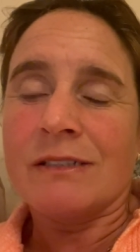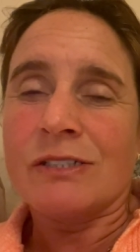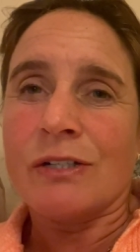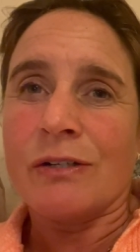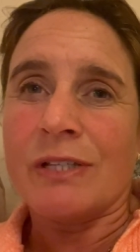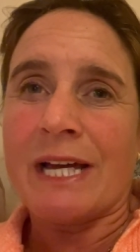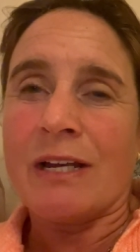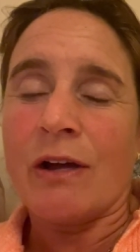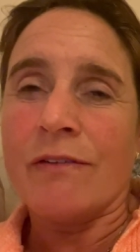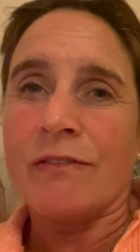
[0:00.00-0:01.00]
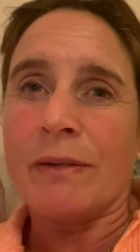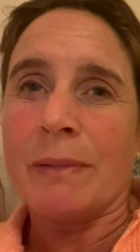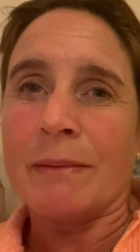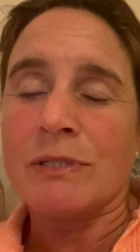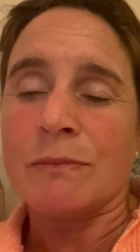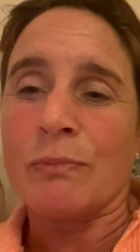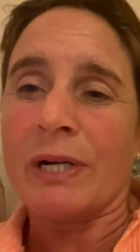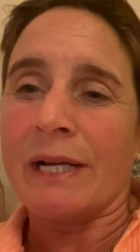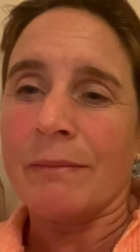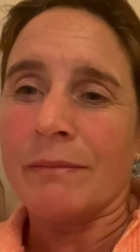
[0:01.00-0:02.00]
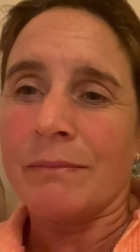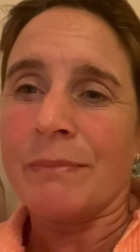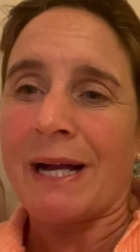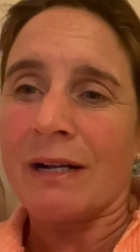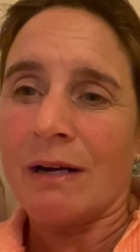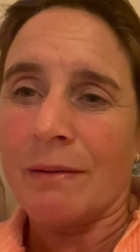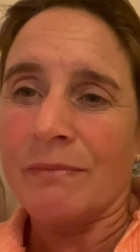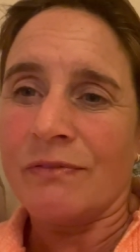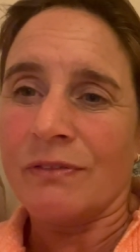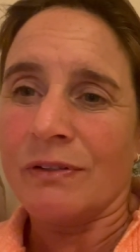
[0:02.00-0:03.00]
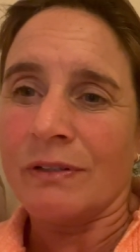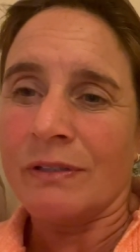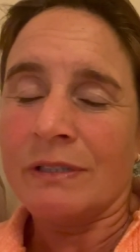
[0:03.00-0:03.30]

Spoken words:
to then hopefully be able to bring him back up for